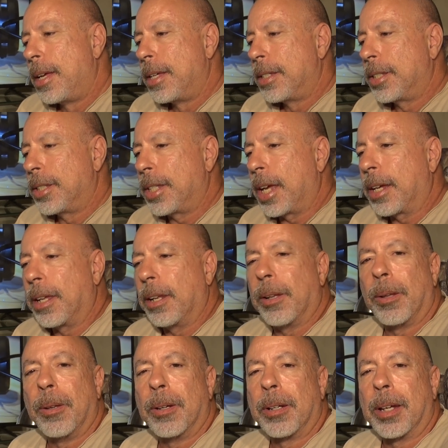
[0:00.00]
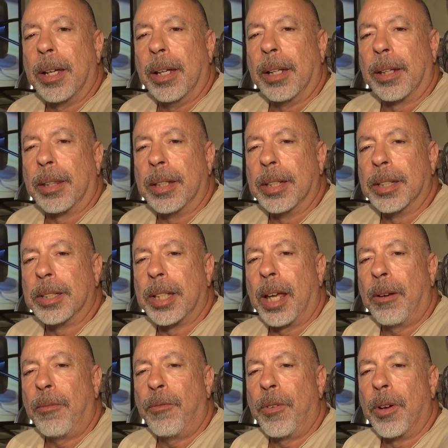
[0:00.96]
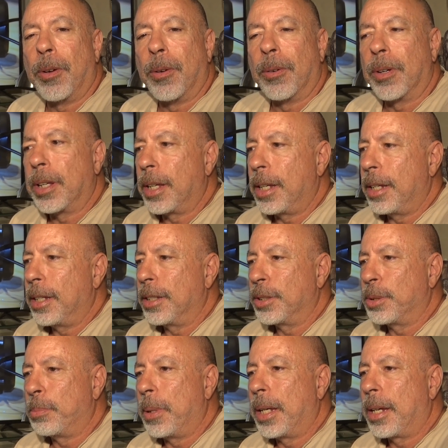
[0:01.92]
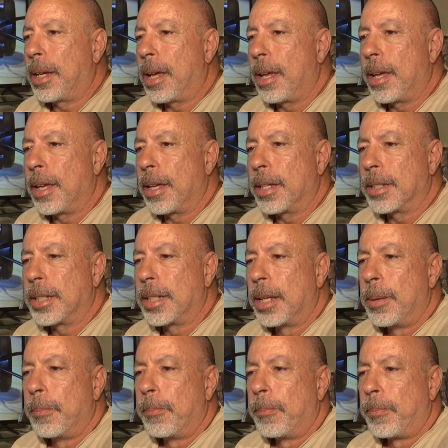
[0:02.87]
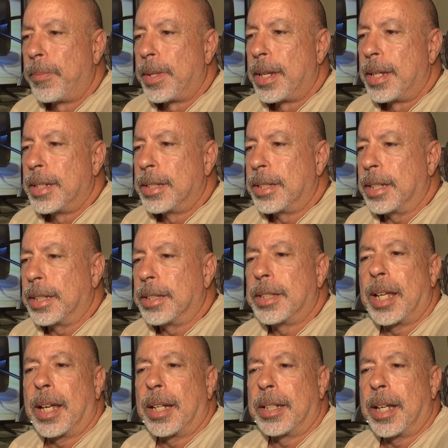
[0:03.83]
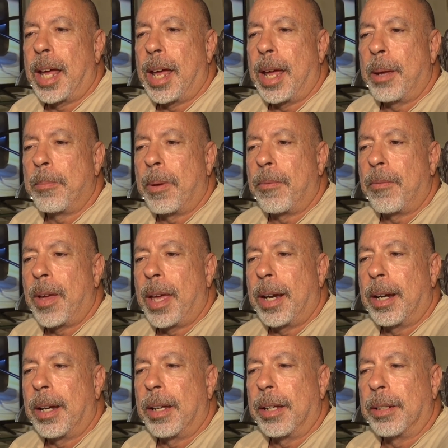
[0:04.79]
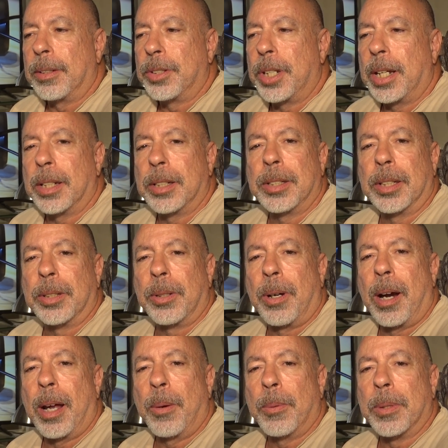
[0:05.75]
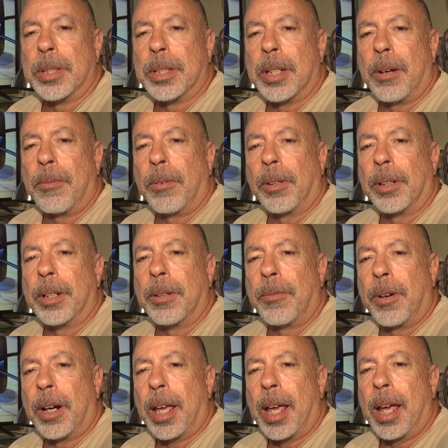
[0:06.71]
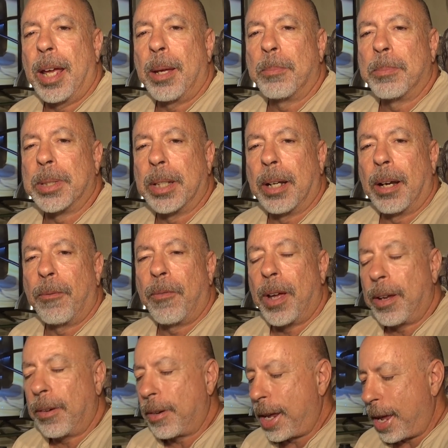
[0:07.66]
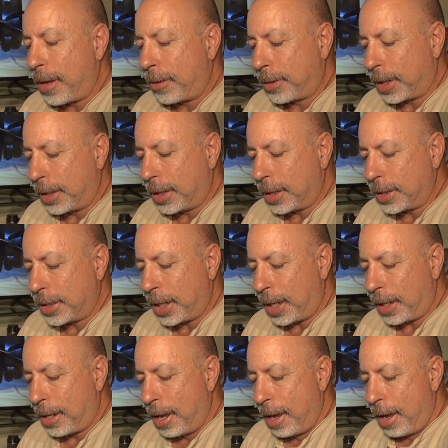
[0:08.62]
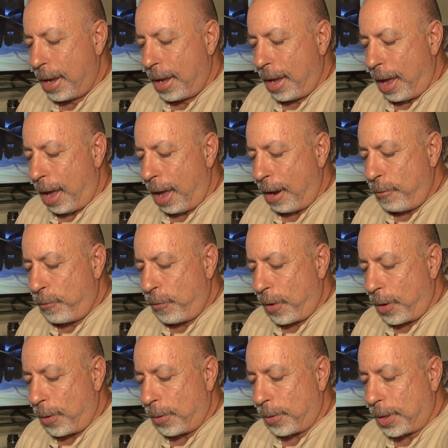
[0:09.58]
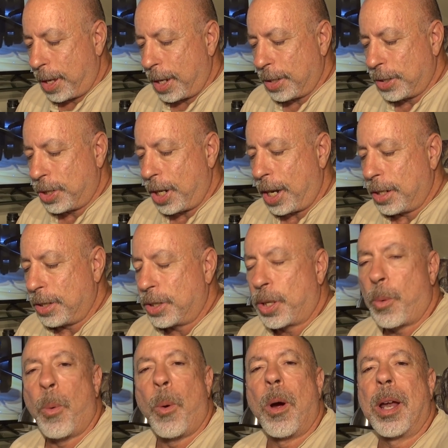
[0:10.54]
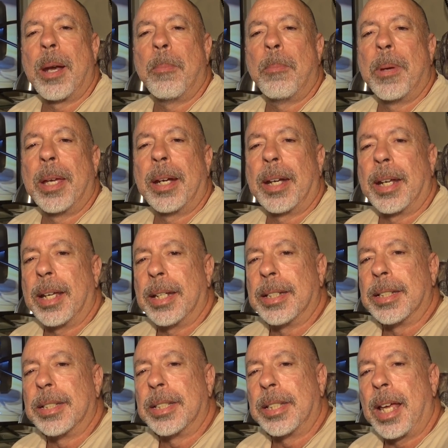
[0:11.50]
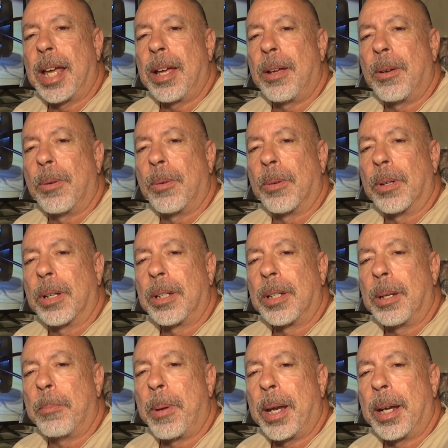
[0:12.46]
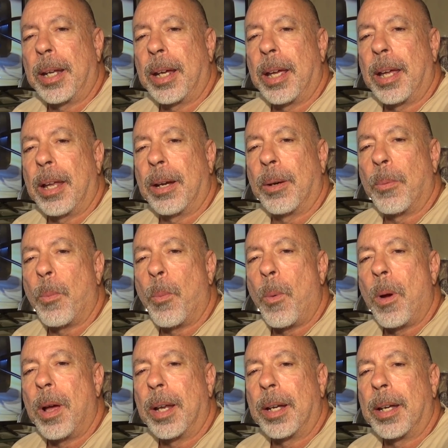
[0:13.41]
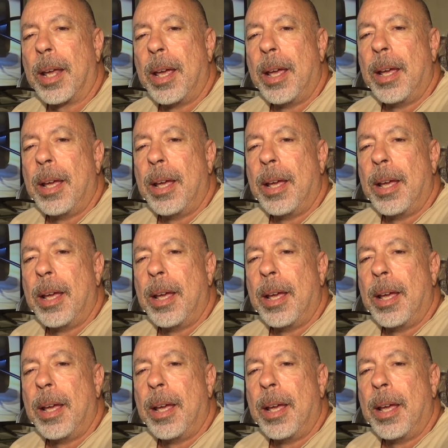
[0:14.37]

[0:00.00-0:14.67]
second look at this headphone is because since that time I've had a chance to try it with several different amps, and I found out that this headphone can change quite a bit in sound depending on what